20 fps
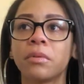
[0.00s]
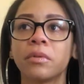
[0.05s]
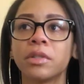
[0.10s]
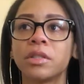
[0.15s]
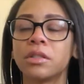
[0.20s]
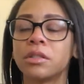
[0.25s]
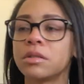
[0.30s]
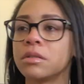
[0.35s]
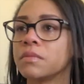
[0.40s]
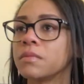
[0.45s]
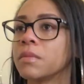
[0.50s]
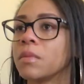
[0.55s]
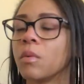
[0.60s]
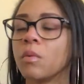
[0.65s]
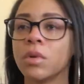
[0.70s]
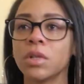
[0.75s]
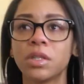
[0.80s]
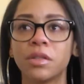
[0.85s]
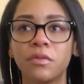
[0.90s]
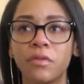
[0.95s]
which
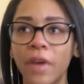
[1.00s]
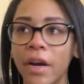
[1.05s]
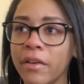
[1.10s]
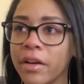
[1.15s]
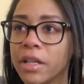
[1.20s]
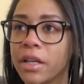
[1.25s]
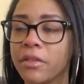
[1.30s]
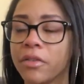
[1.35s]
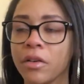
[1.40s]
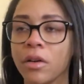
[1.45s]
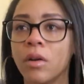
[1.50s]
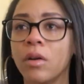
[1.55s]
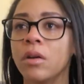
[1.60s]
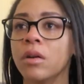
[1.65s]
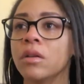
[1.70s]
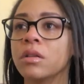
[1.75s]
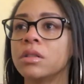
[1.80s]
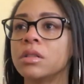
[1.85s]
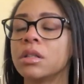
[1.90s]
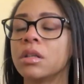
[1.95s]
was very
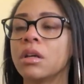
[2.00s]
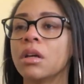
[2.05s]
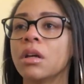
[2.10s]
difficult.